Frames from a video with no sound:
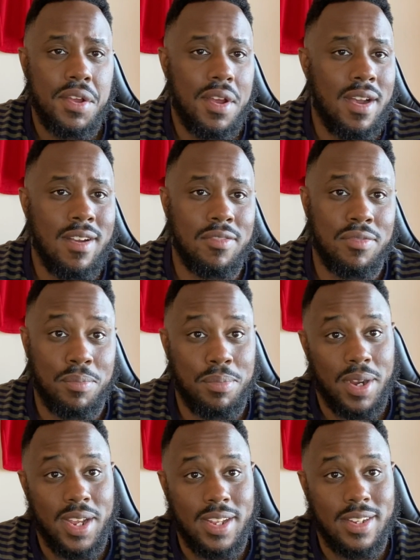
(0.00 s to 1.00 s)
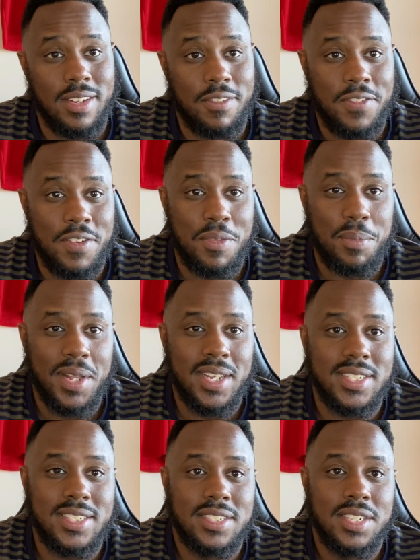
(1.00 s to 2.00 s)
of Brighton in 5th
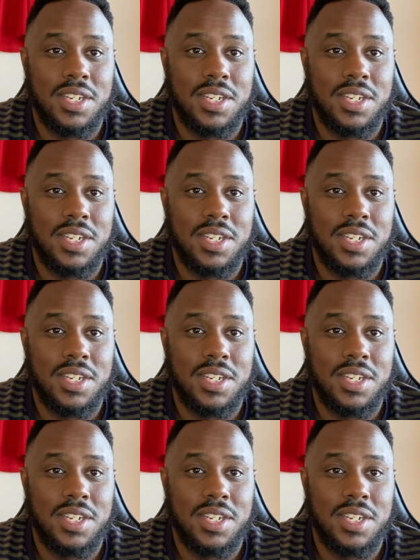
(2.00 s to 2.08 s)
place.